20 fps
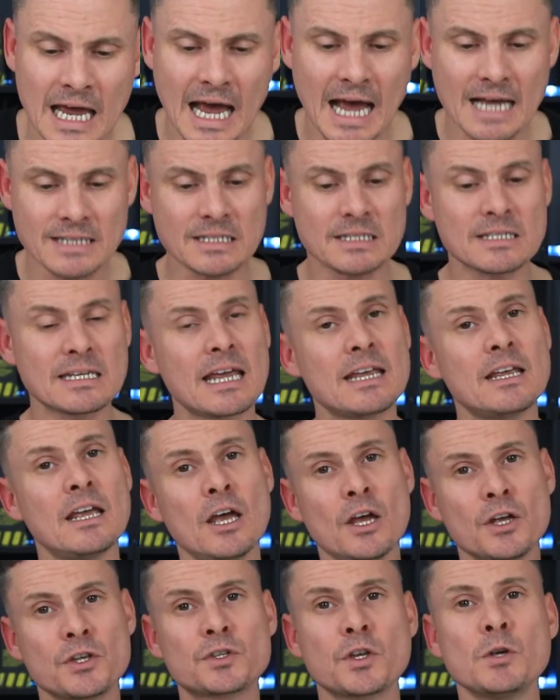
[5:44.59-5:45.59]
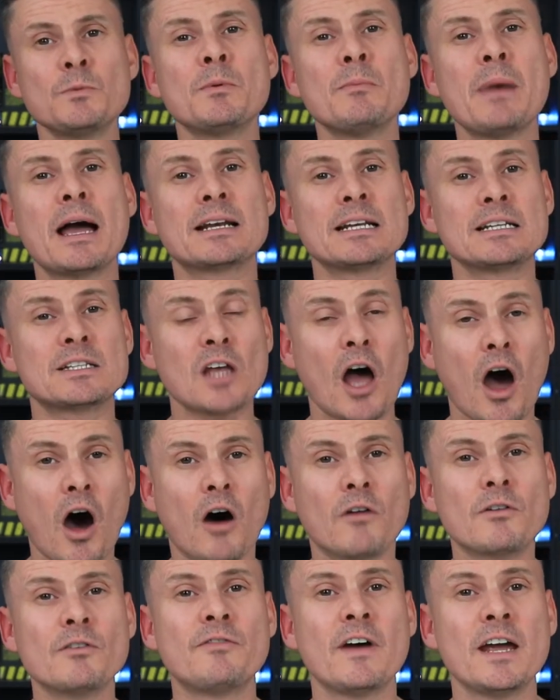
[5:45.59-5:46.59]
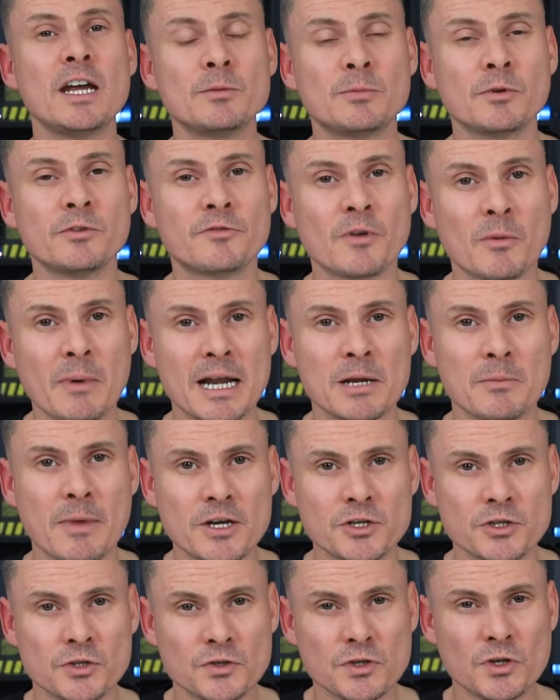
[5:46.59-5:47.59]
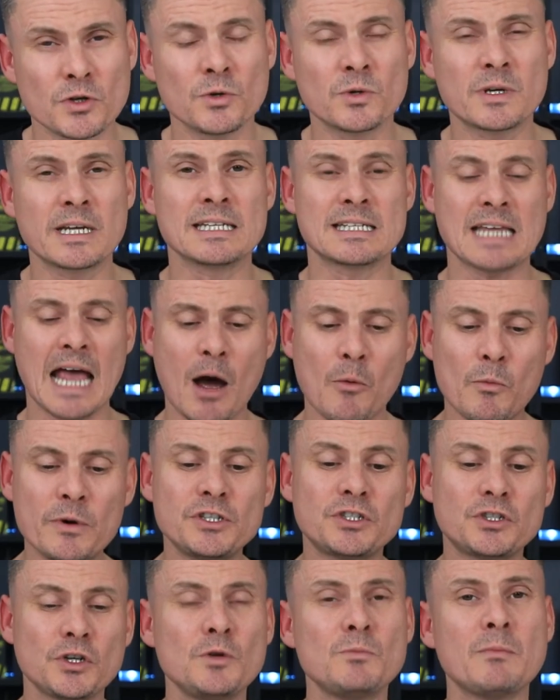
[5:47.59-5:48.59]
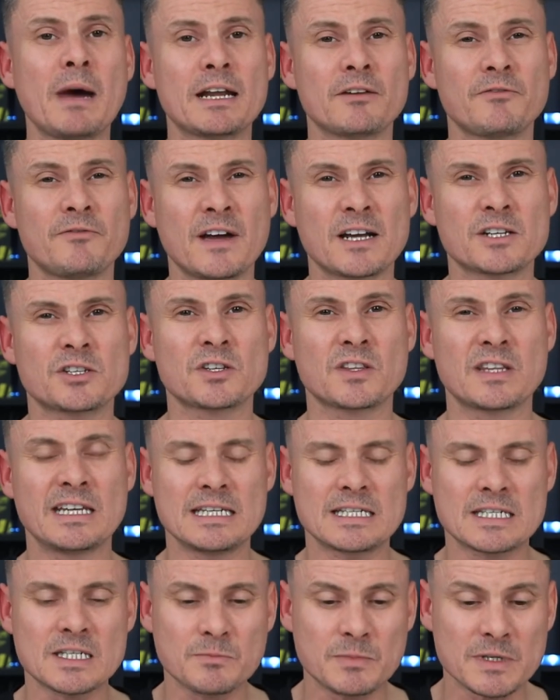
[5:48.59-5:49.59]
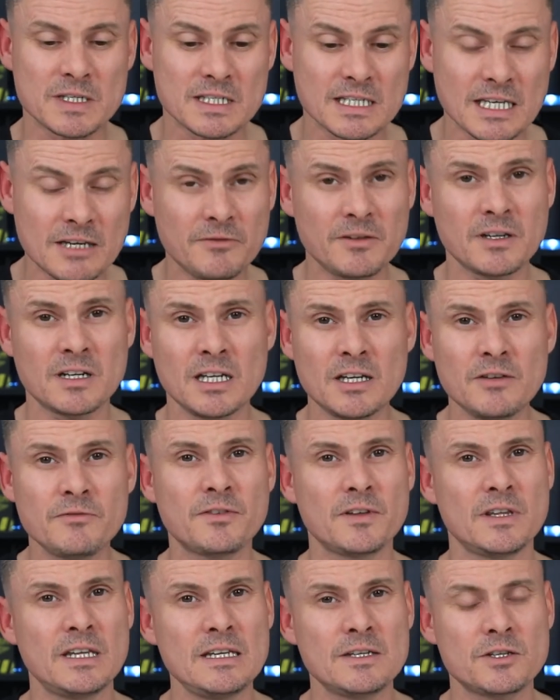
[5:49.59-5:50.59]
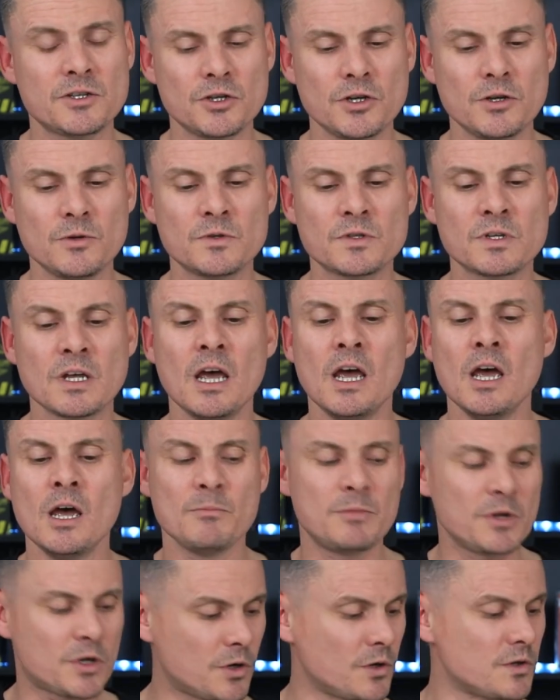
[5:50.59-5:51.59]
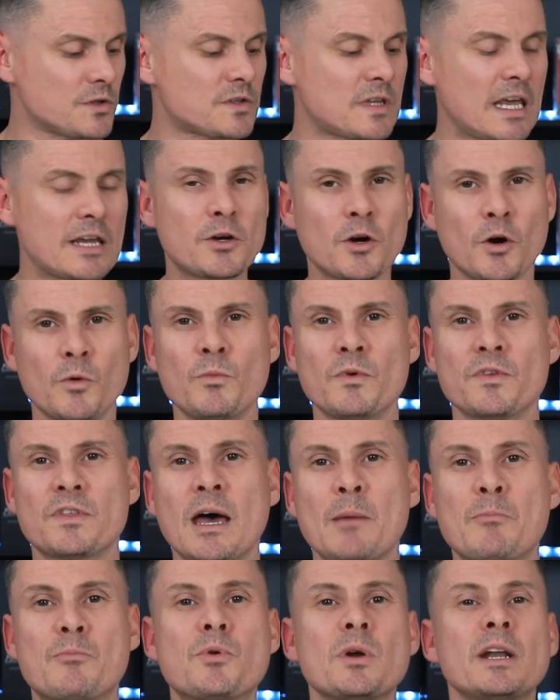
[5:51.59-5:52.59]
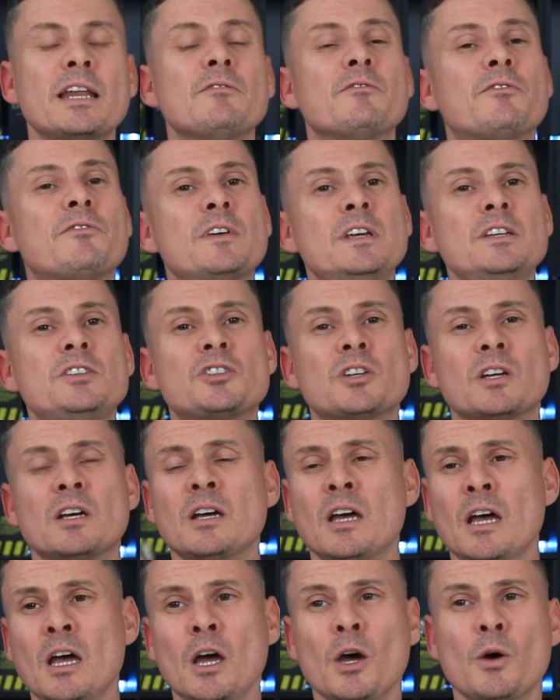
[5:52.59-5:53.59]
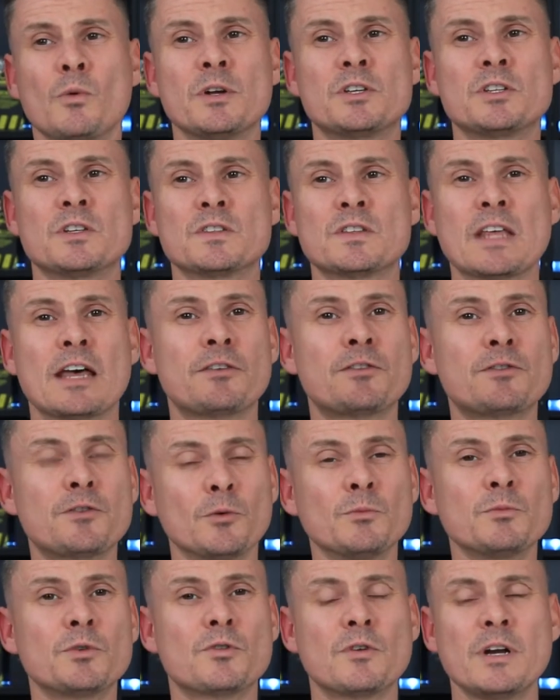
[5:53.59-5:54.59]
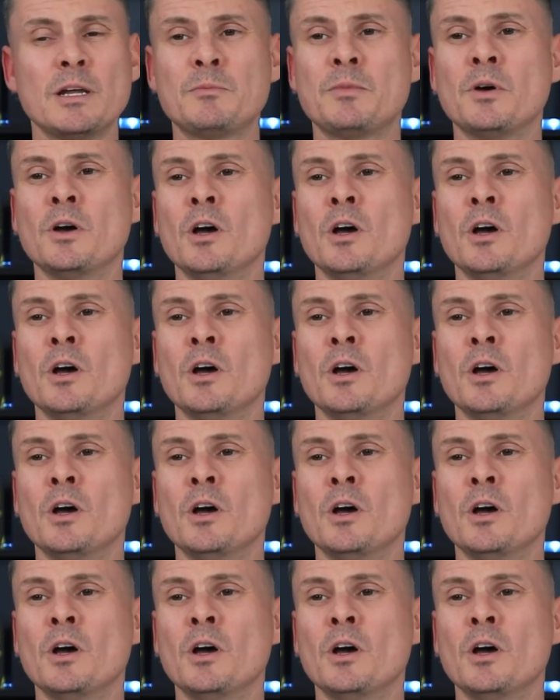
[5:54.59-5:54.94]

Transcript: As I say, super magnets are available from Animation Toolkit, and we do manufacture these specifically for this use because they come with that brilliant feature, which is that thumb grip,